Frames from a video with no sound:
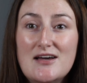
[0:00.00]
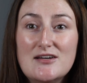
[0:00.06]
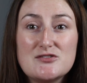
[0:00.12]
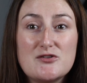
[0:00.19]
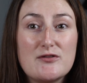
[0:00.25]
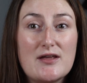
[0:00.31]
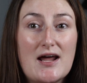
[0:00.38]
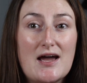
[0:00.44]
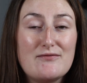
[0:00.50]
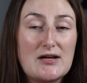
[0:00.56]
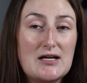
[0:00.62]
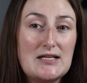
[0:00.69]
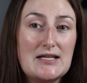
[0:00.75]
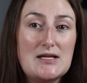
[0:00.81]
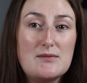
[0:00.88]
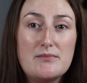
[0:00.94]
so that I have a
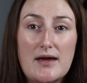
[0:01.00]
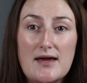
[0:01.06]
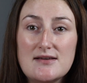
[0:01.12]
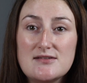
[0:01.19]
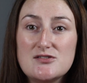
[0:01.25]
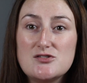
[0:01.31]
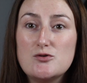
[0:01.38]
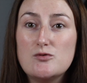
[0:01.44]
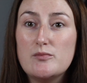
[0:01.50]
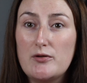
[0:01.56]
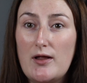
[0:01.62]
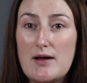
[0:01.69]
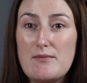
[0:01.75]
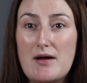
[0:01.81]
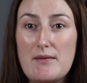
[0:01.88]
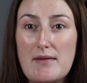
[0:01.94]
clean base to
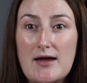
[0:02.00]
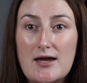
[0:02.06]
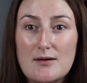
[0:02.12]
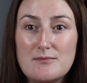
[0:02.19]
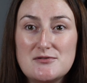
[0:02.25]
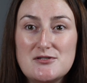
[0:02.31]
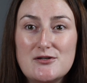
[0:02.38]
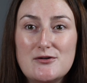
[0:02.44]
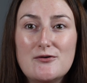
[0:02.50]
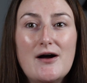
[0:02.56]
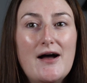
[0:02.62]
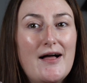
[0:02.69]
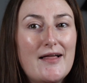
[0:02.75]
apply my makeup to.